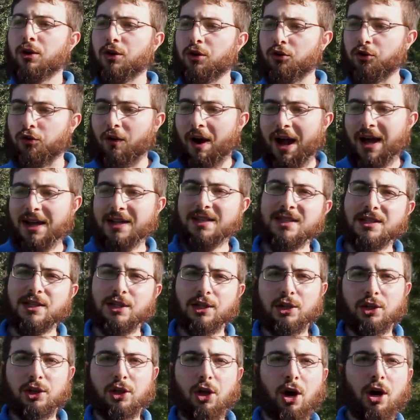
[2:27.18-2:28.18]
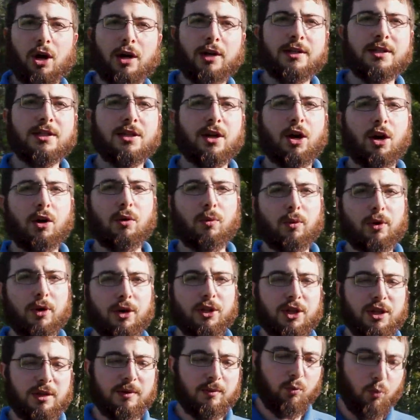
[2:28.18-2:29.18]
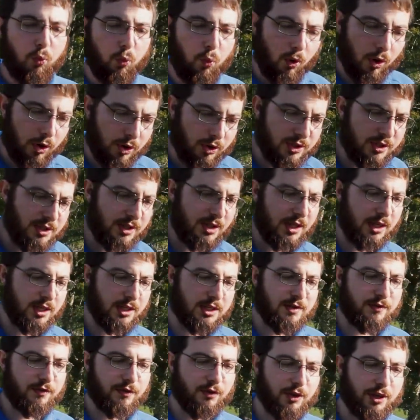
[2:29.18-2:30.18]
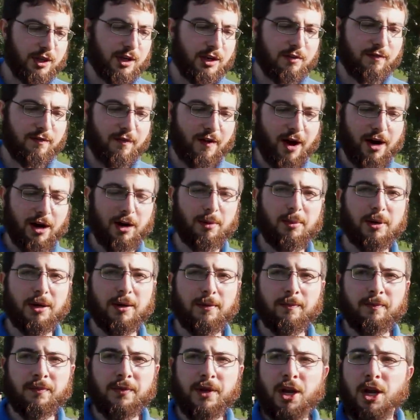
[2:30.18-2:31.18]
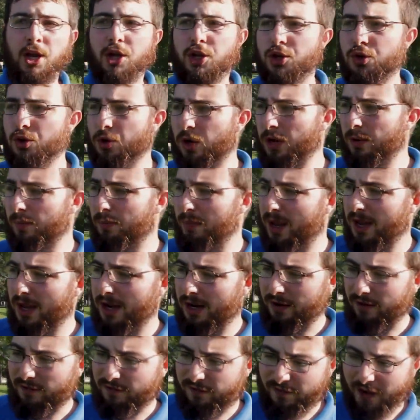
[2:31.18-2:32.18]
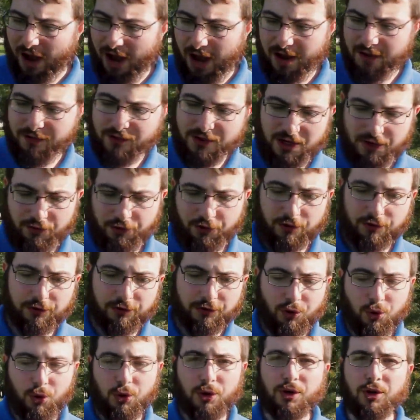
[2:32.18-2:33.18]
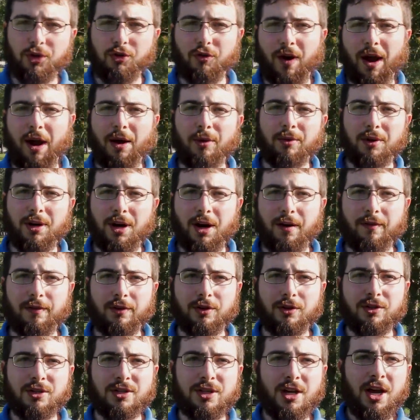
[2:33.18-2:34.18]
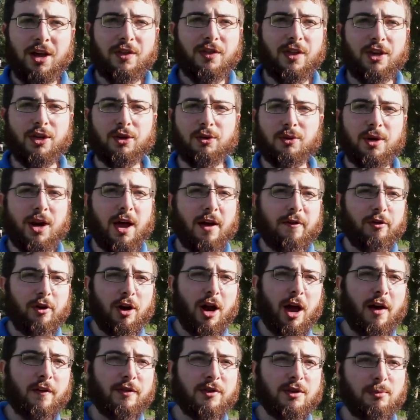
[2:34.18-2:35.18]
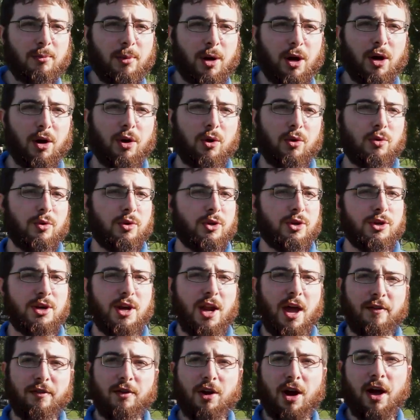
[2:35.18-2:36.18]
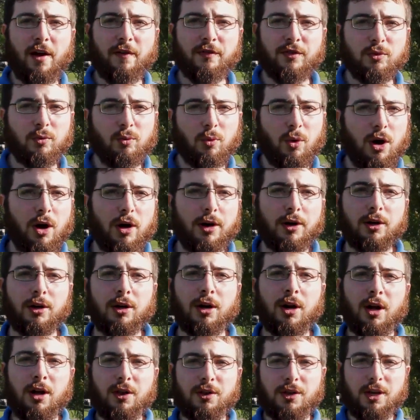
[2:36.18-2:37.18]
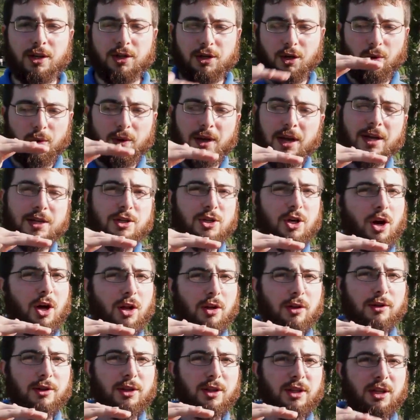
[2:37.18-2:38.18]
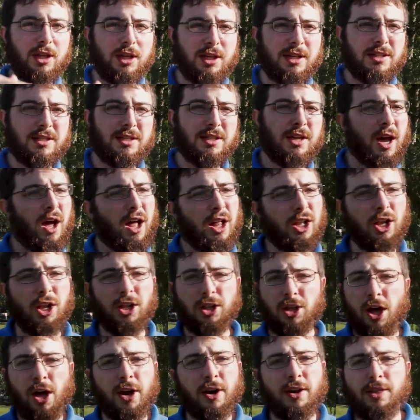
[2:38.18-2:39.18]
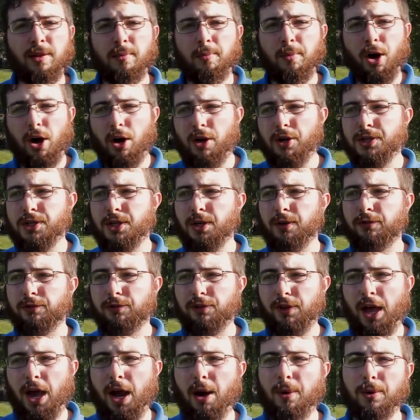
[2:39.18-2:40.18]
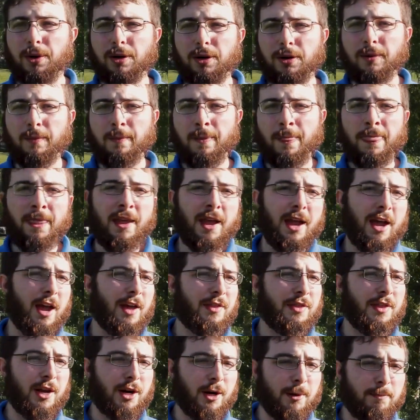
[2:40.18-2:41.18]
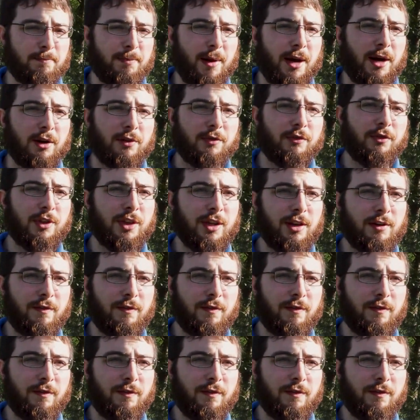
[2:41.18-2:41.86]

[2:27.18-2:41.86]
Grass lawns are one of the worst things for the environment. You can pick 5 different Florida ground covers that you never have to mow, you never have to water, they don't get taller than this, while a lot of them also flower and that are better for the